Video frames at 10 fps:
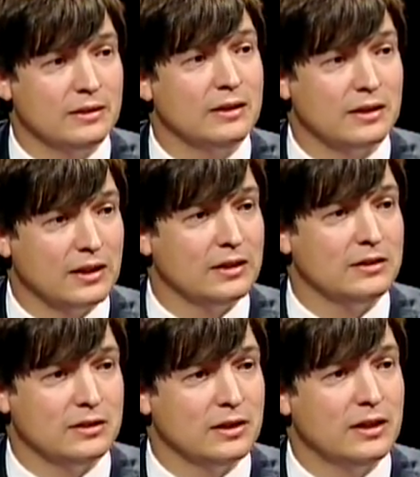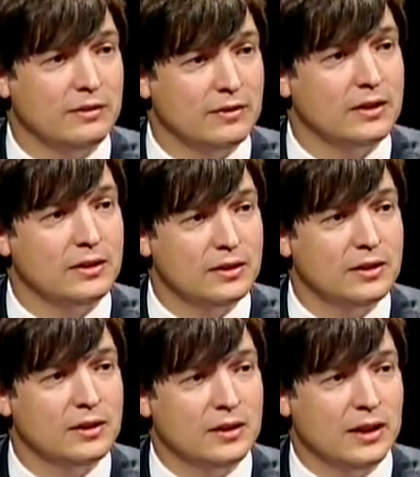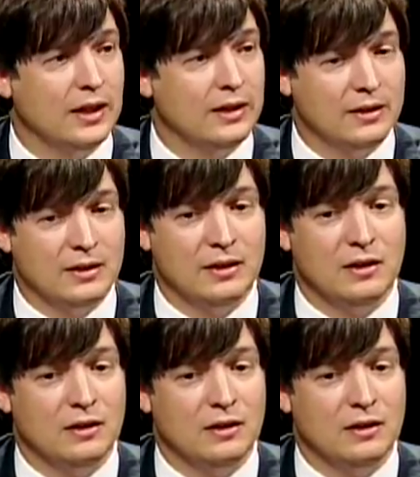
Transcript: litigation heavy and